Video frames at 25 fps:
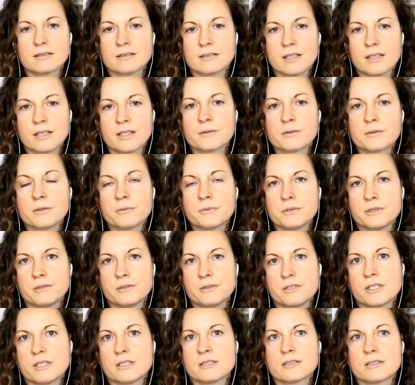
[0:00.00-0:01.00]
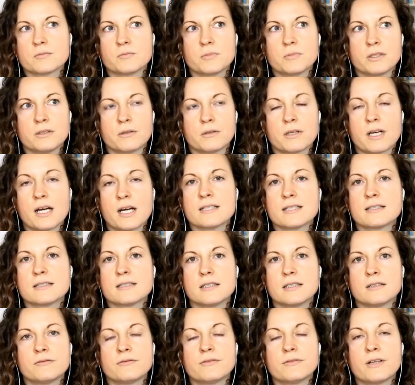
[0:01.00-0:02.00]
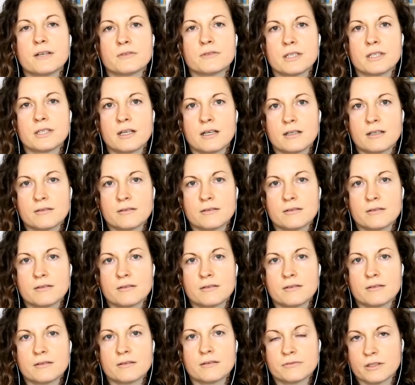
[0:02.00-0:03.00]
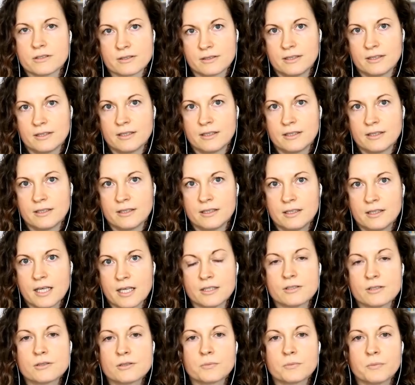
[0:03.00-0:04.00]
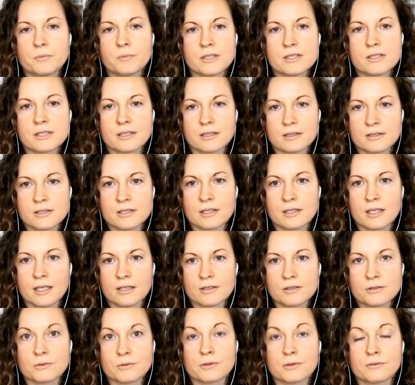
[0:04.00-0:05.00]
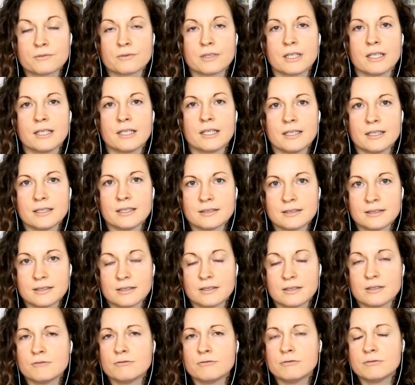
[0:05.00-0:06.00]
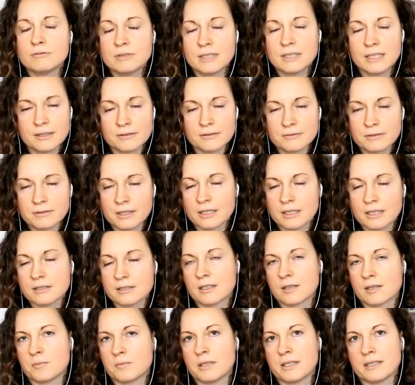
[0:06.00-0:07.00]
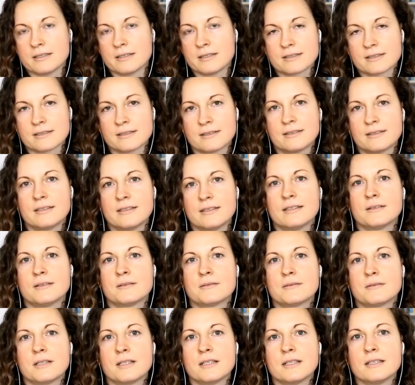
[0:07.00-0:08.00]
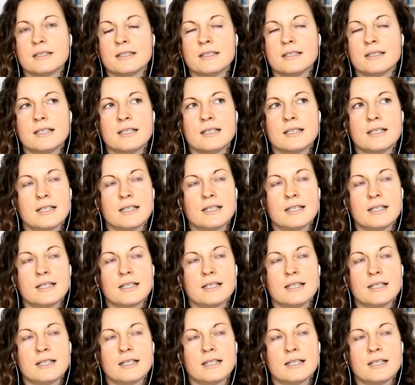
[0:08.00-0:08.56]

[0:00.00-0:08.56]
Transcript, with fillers: Yeah, I agree with you, Jason. But look, I stayed five and a half years and it took me to, to get to a really, really, really dark place, right?